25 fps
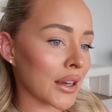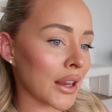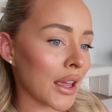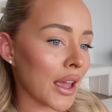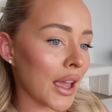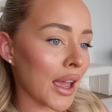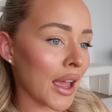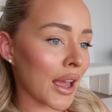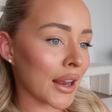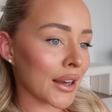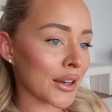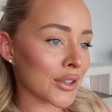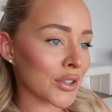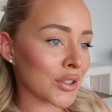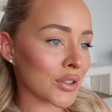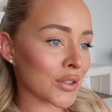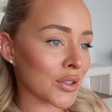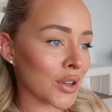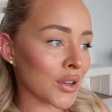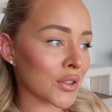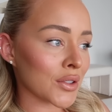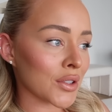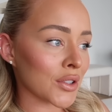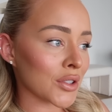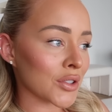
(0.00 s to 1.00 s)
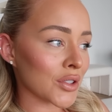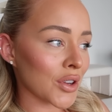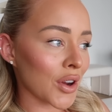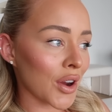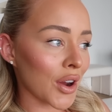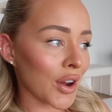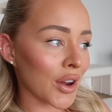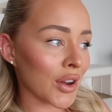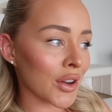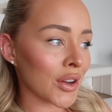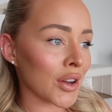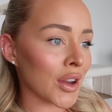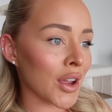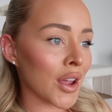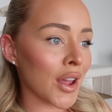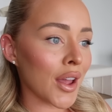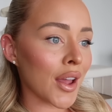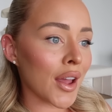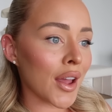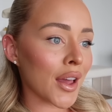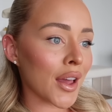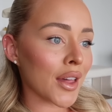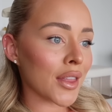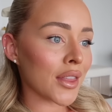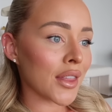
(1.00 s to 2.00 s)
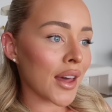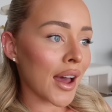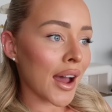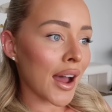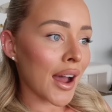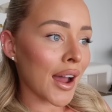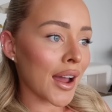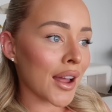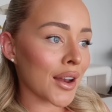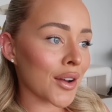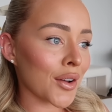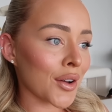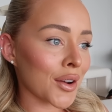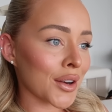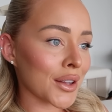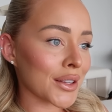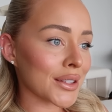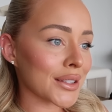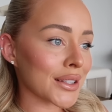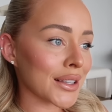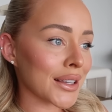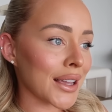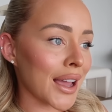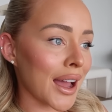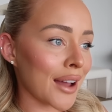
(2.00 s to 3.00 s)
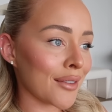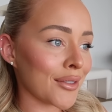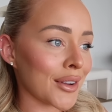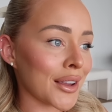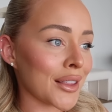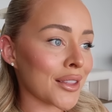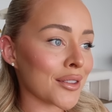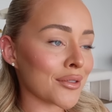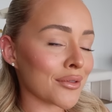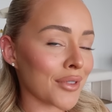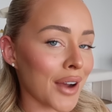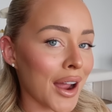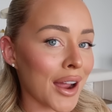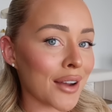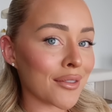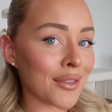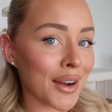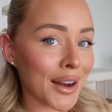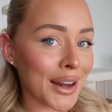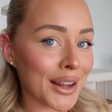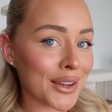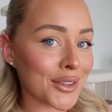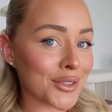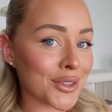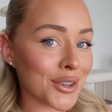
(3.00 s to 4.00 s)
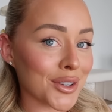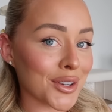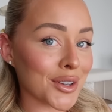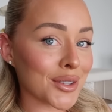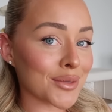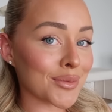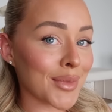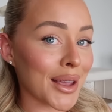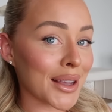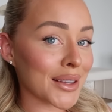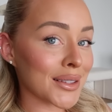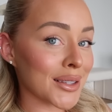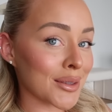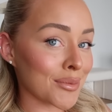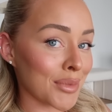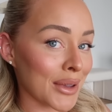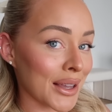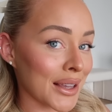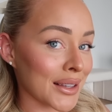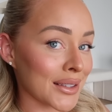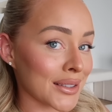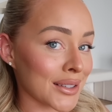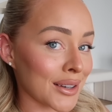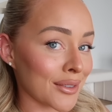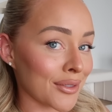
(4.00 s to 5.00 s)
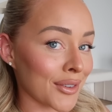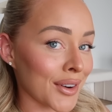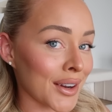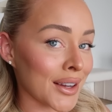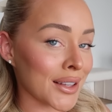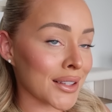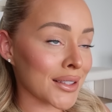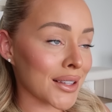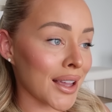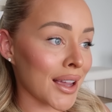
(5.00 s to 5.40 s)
And it just goes to show that honestly having the right running shoes makes the biggest difference.